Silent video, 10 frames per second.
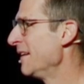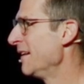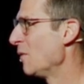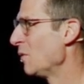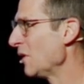
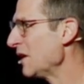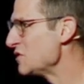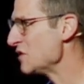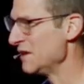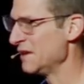a
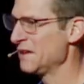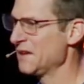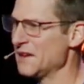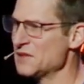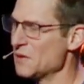religion,
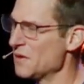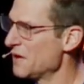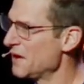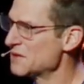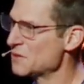it's a,
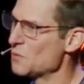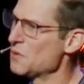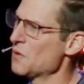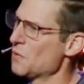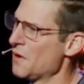it's a
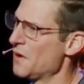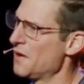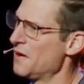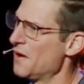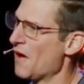real,
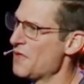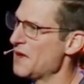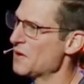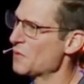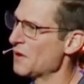
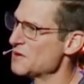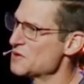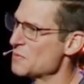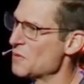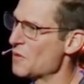authentic
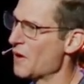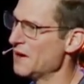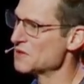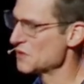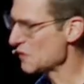relationship with
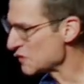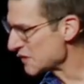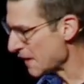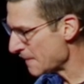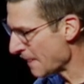Christ. So there's
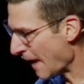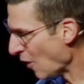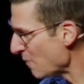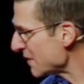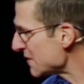
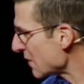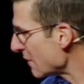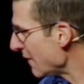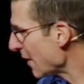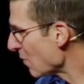Elements that are
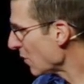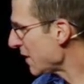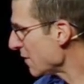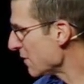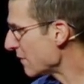available
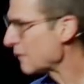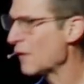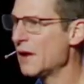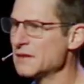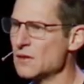here in the
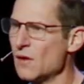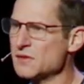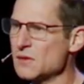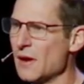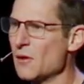front and
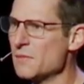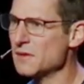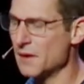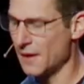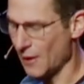also
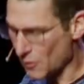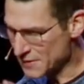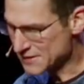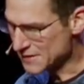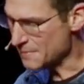
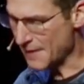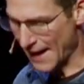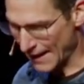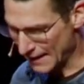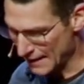elements in the
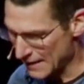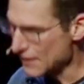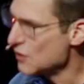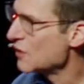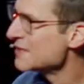back.
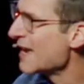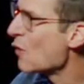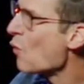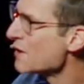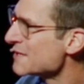You can take
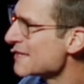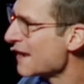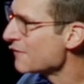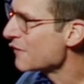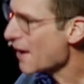one set
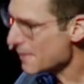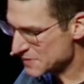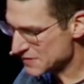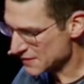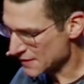of
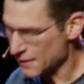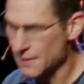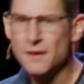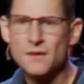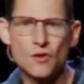cups, the, uh,
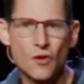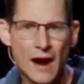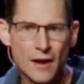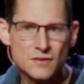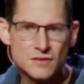the
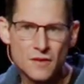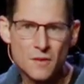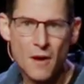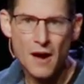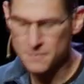crackers on the
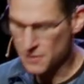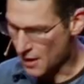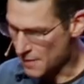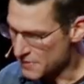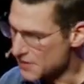bottom
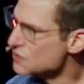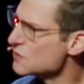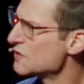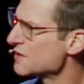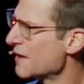cup and the
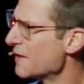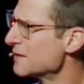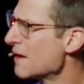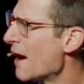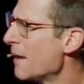juices on the
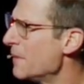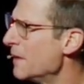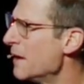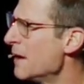top. And